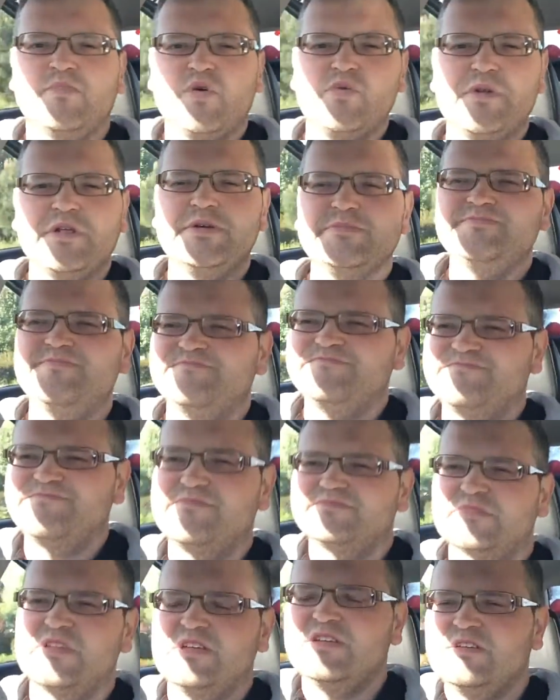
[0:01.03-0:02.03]
Morning.
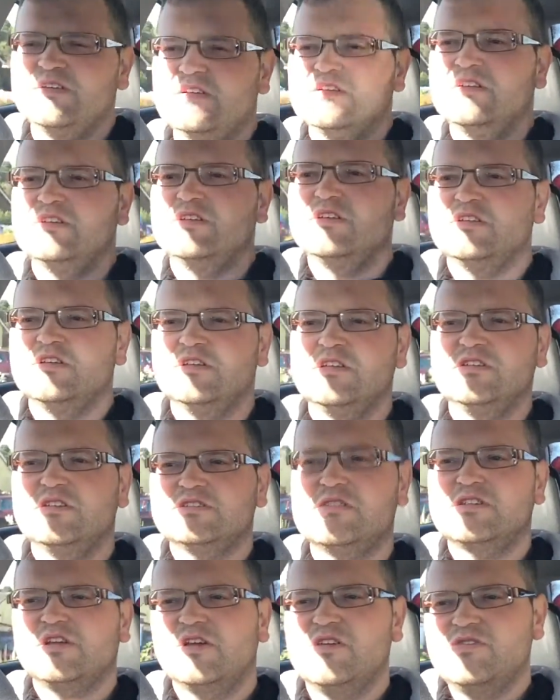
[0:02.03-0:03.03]

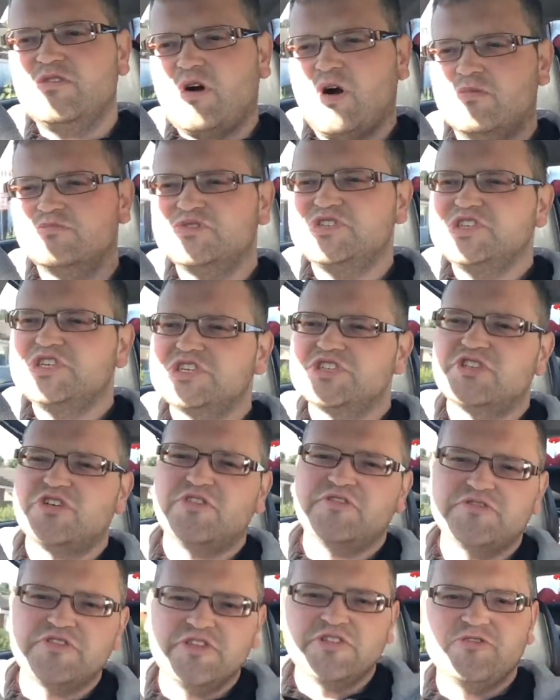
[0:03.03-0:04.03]
So I'm just
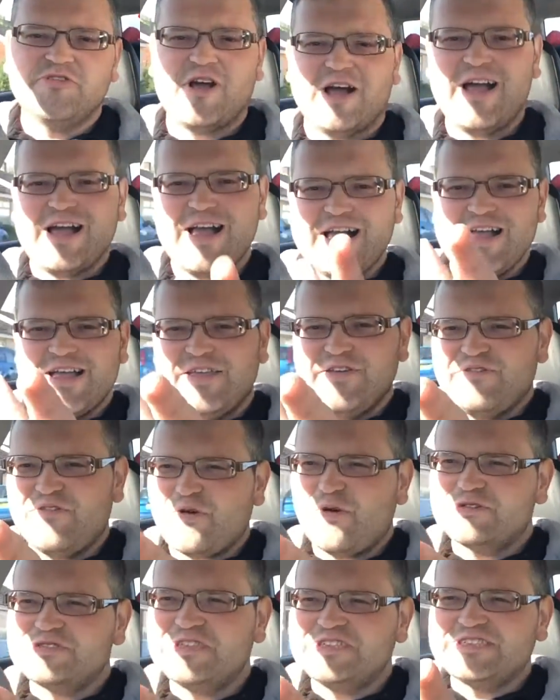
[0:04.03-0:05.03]
off to, you thought I
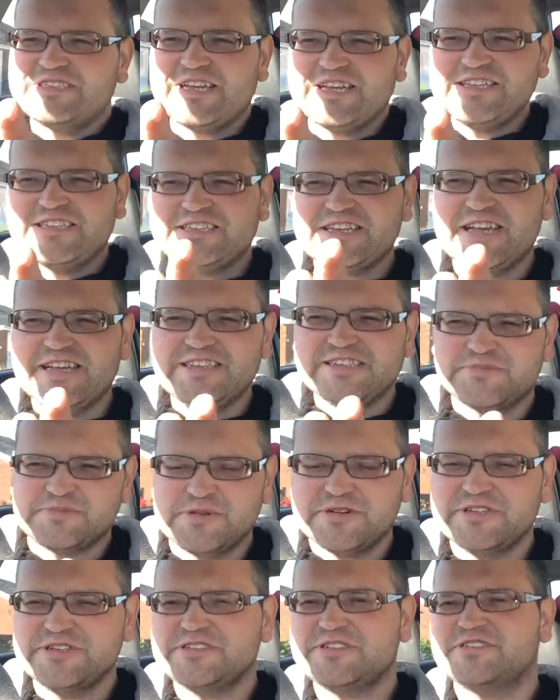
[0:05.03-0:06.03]
was going to say
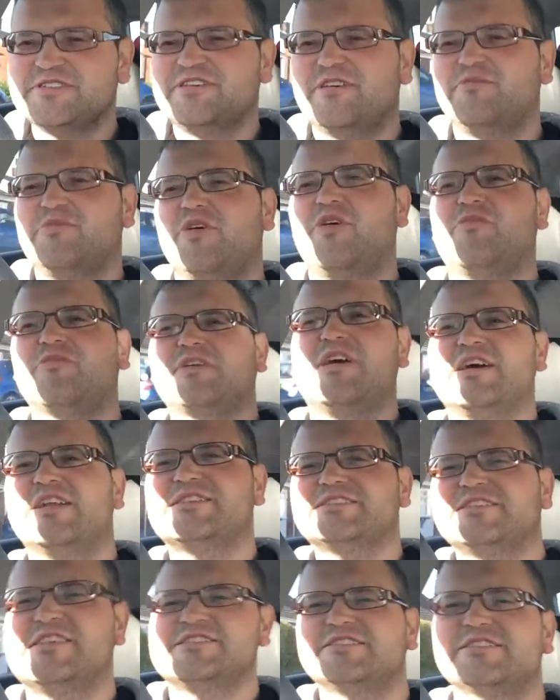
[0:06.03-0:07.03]
Sainsbury's. I'm not, I'm
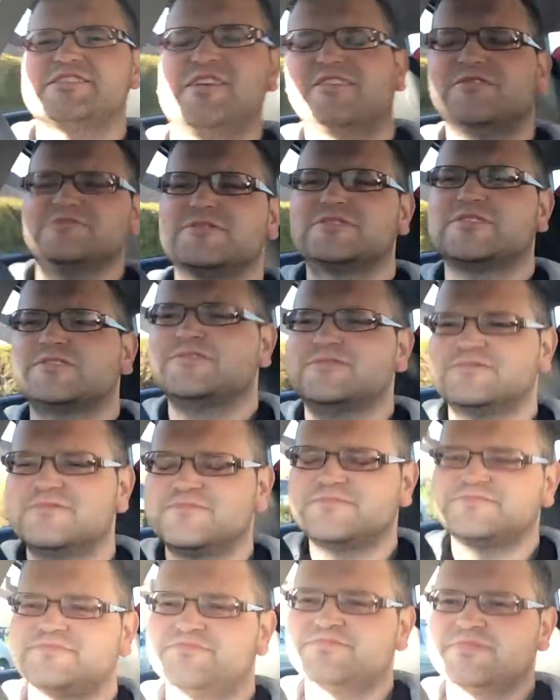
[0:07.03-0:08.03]
going to Tesco's.
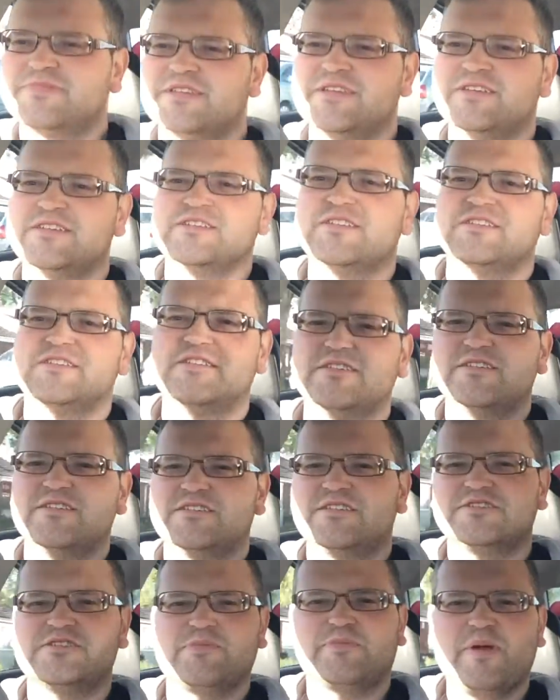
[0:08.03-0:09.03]

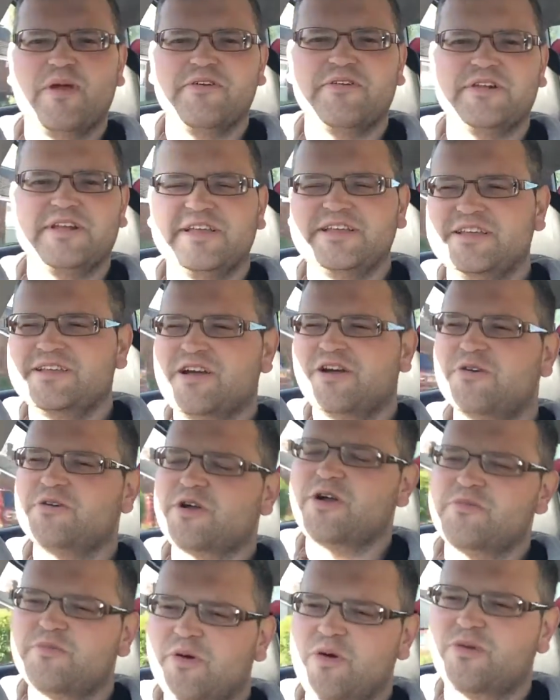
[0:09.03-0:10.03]
Because apparently
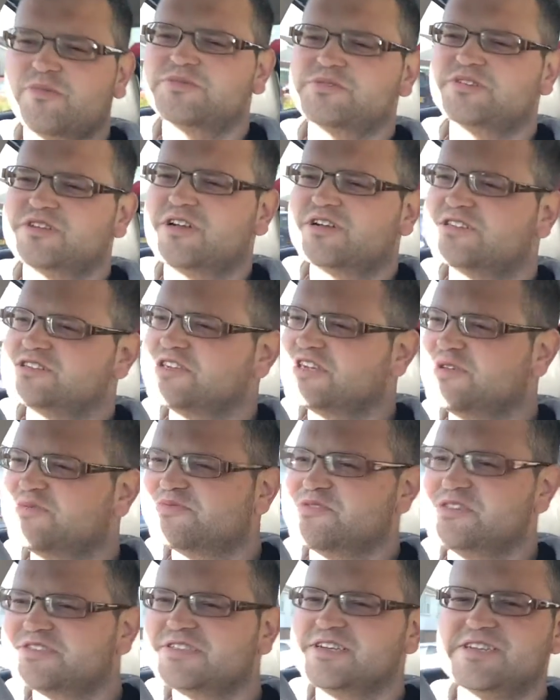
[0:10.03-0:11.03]
Cocoa Pops are
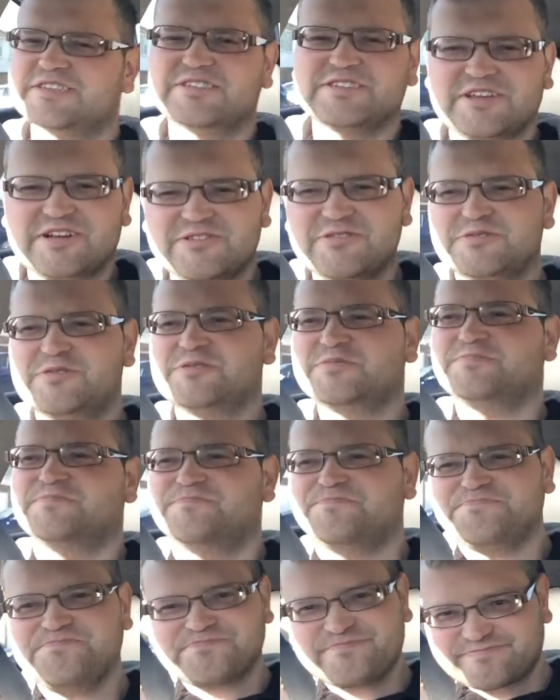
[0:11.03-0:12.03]
cheaper in Tesco's.
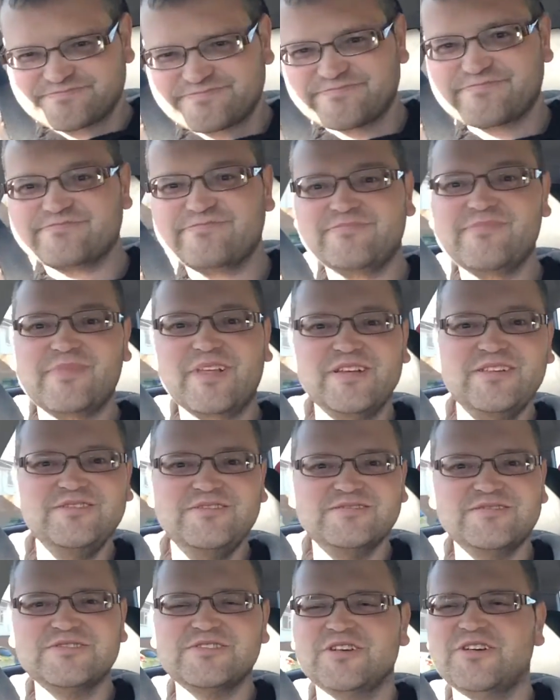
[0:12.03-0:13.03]

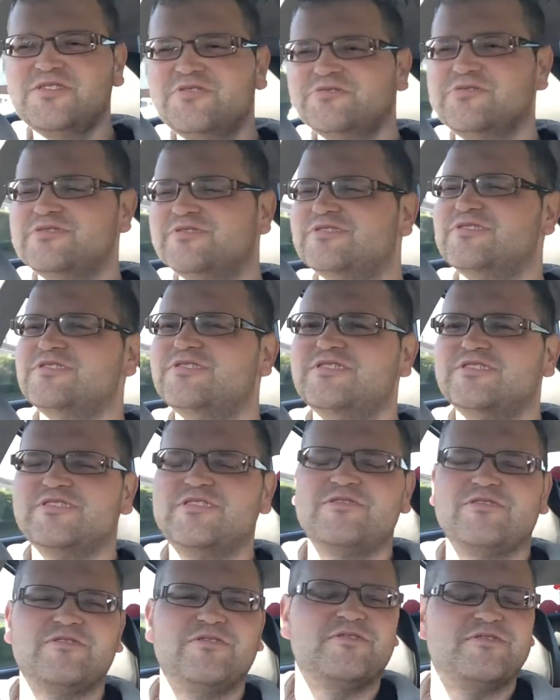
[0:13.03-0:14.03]
So
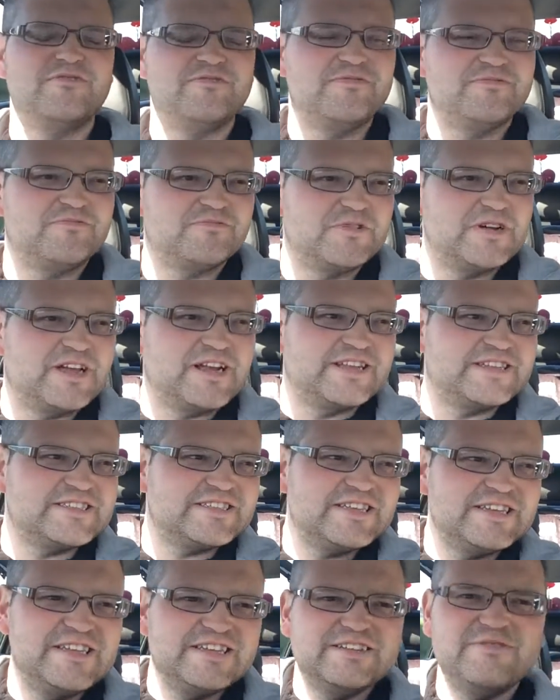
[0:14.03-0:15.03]
we're going to
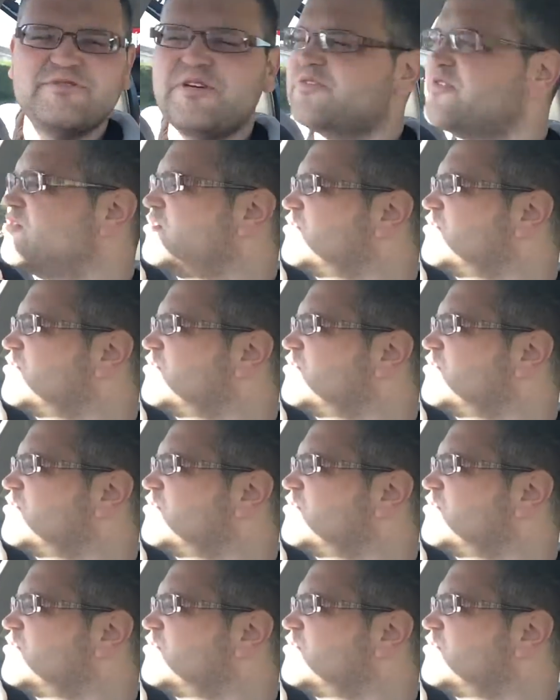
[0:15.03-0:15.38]
see whether